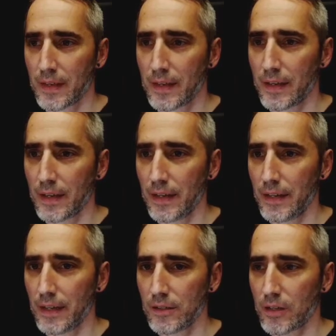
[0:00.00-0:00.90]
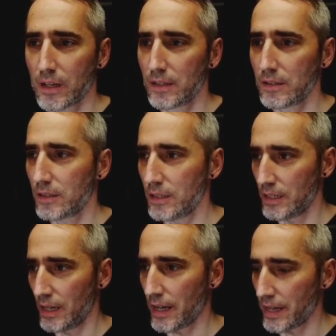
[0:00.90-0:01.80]
And as you can see,
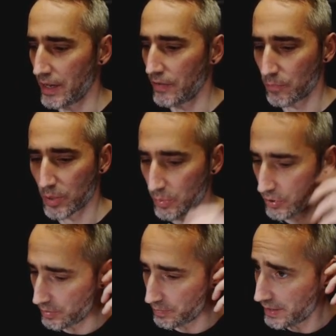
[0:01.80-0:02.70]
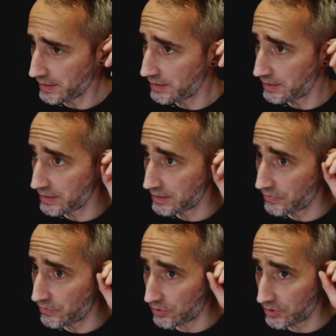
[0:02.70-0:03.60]
I have prepared my
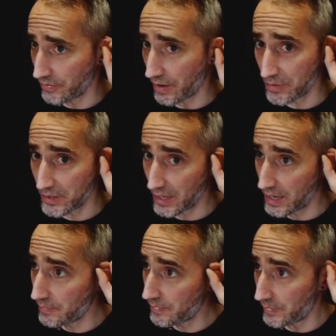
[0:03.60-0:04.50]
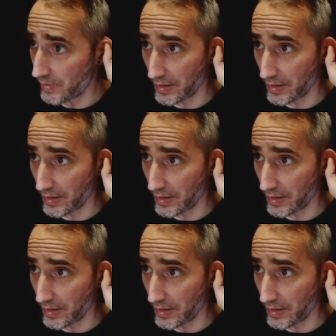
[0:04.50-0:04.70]
C64, the very same